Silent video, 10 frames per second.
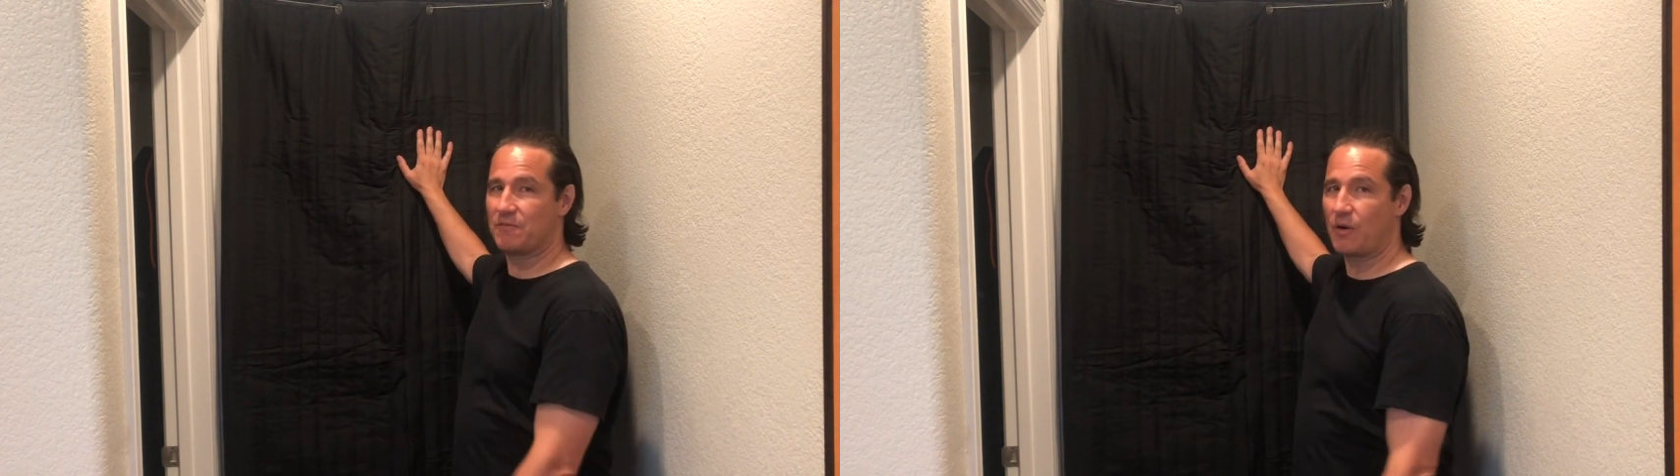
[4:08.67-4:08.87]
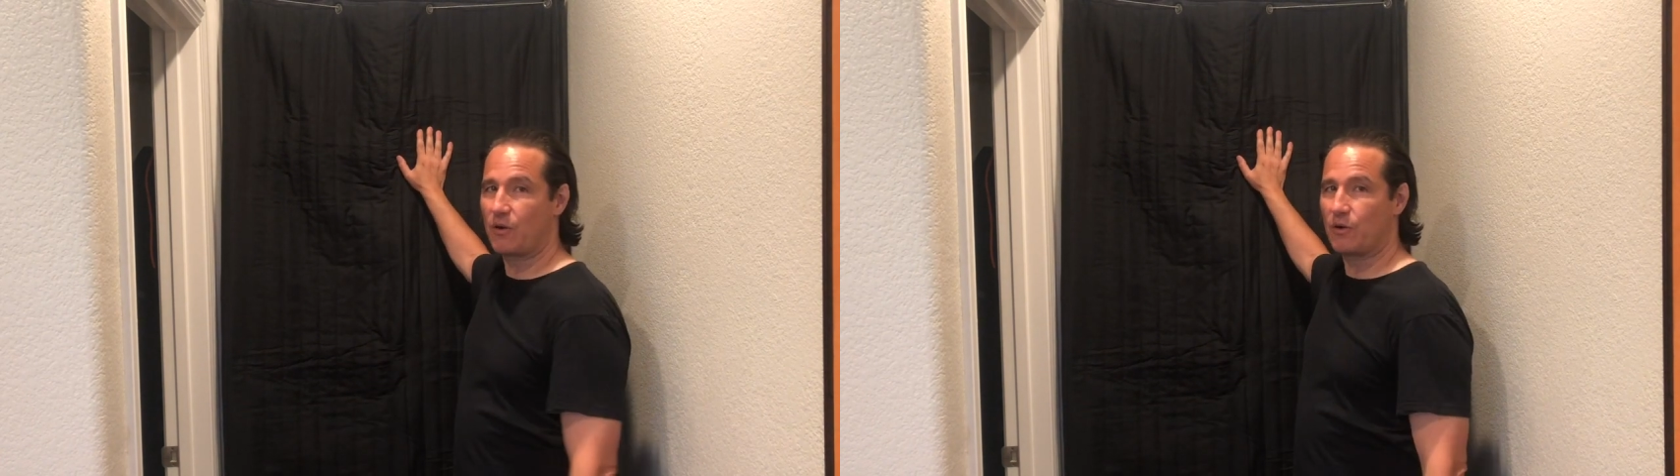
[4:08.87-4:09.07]

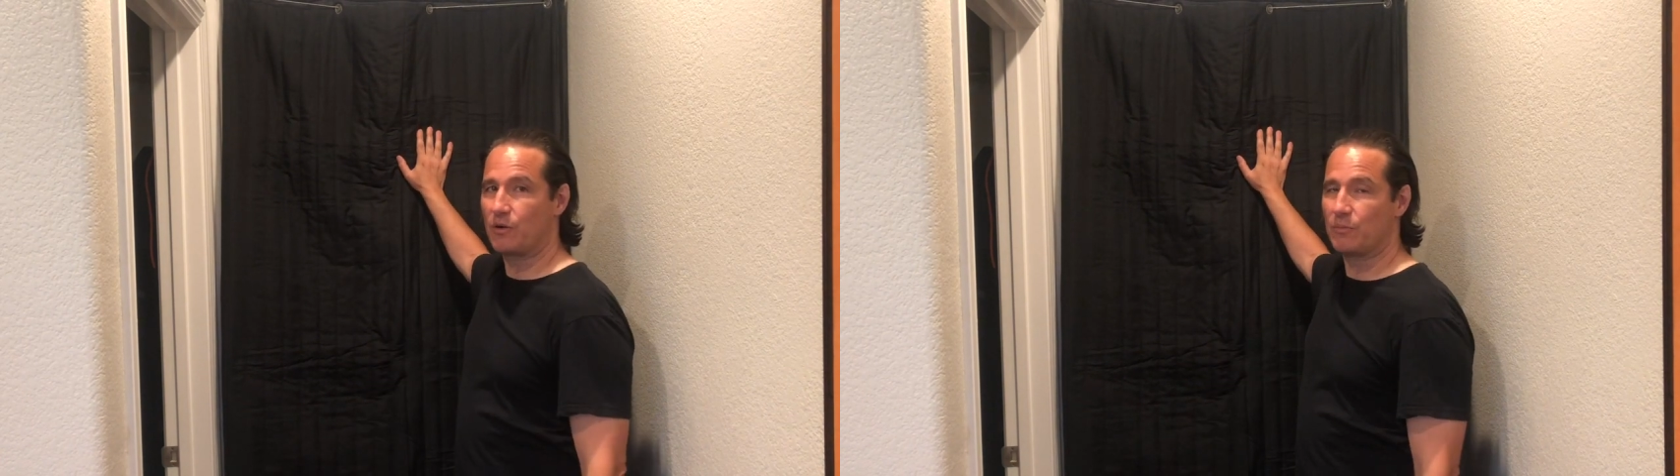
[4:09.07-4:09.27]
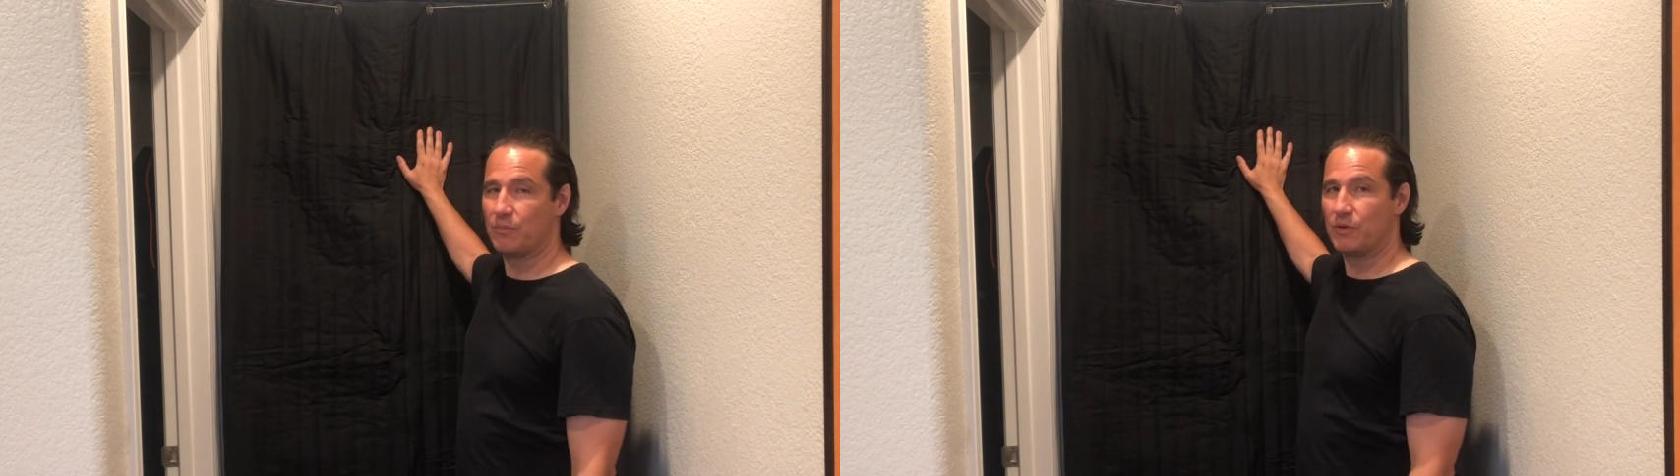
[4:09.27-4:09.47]

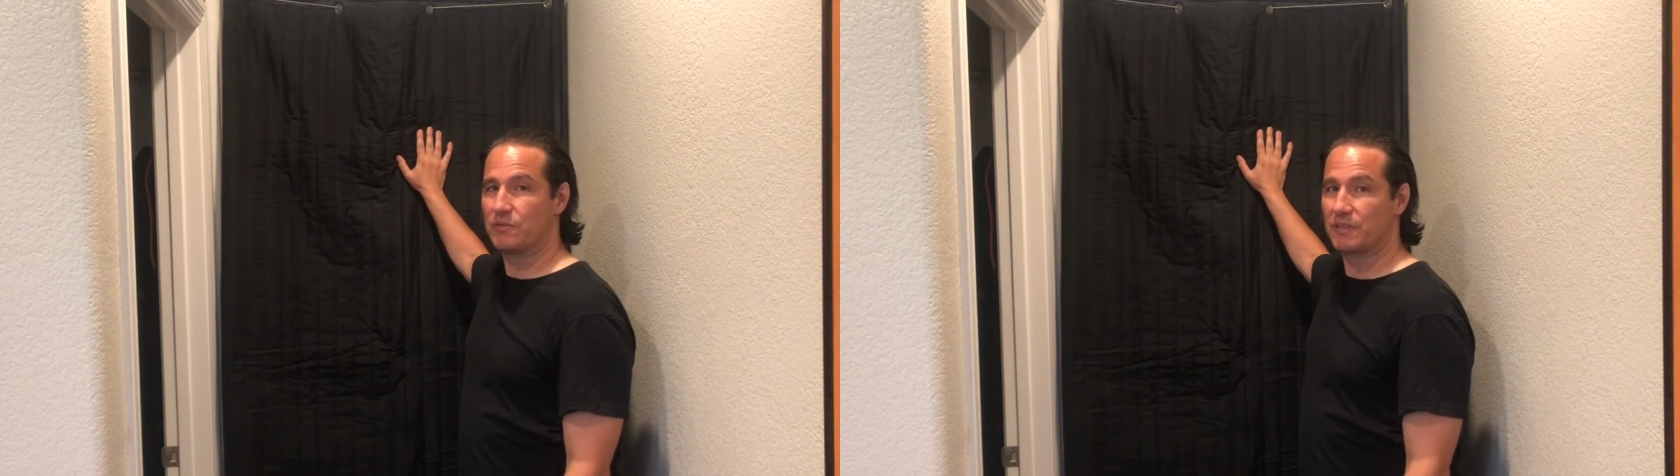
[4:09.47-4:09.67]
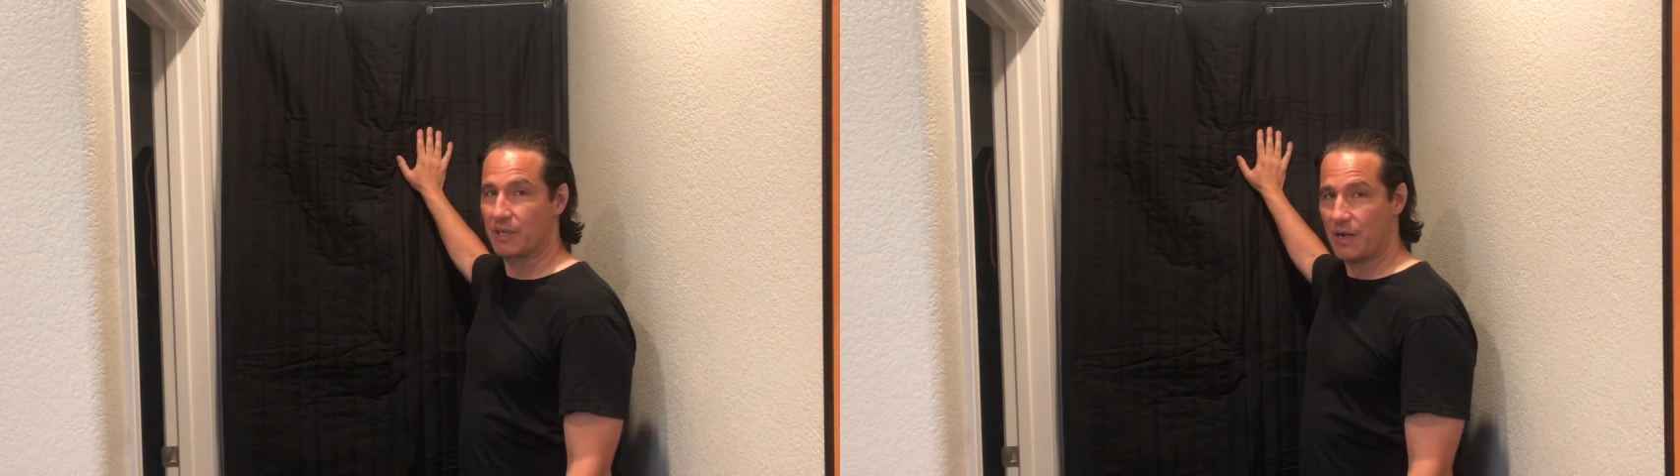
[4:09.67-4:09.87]
Vocal
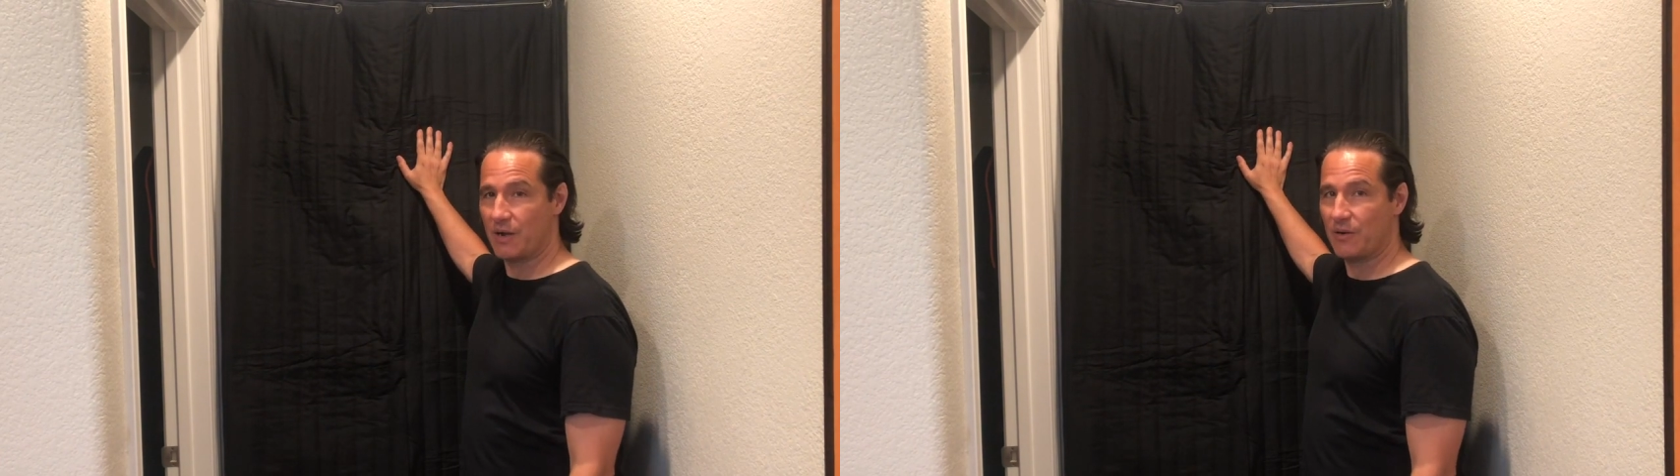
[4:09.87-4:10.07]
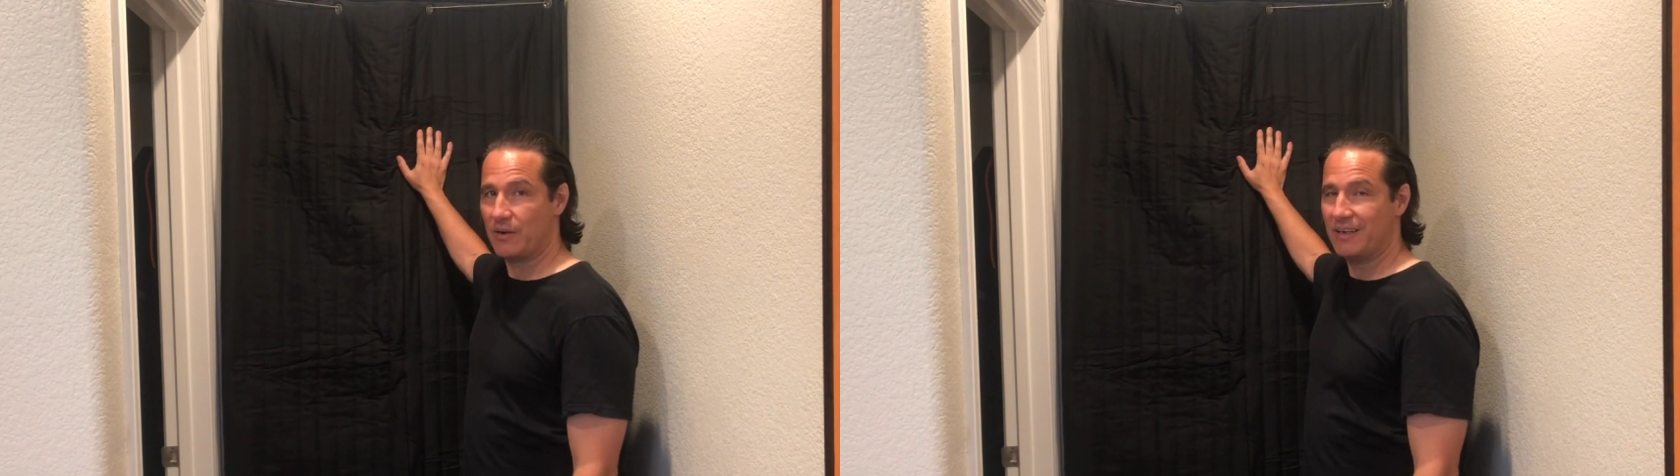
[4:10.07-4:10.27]
Booth to
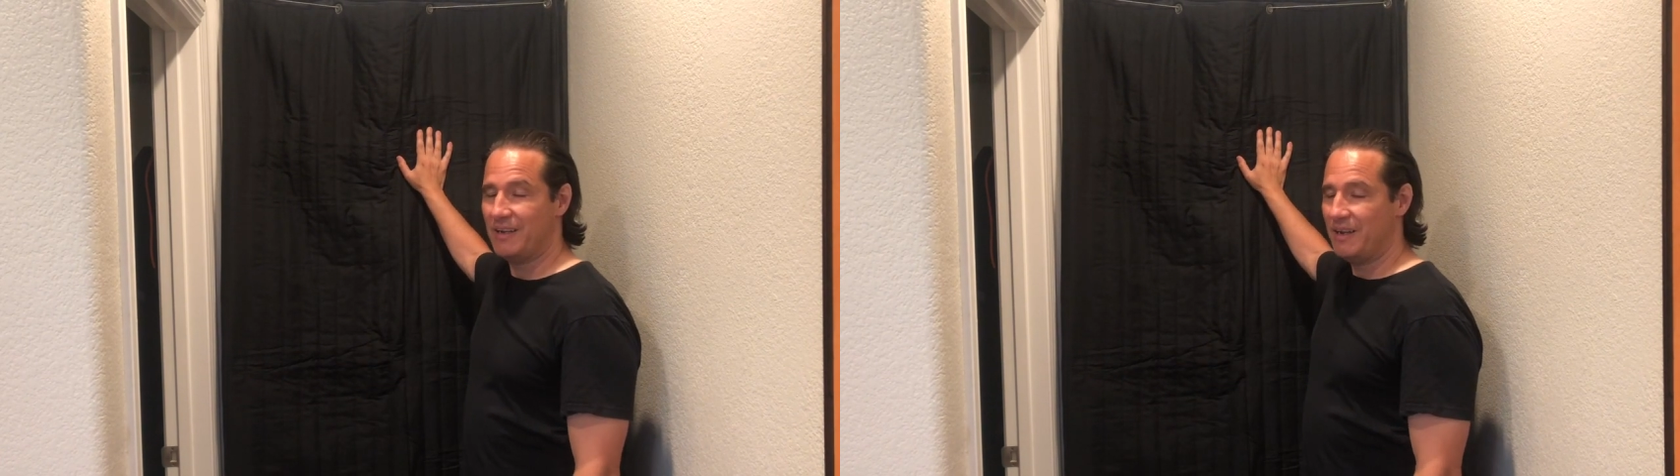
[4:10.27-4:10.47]
Go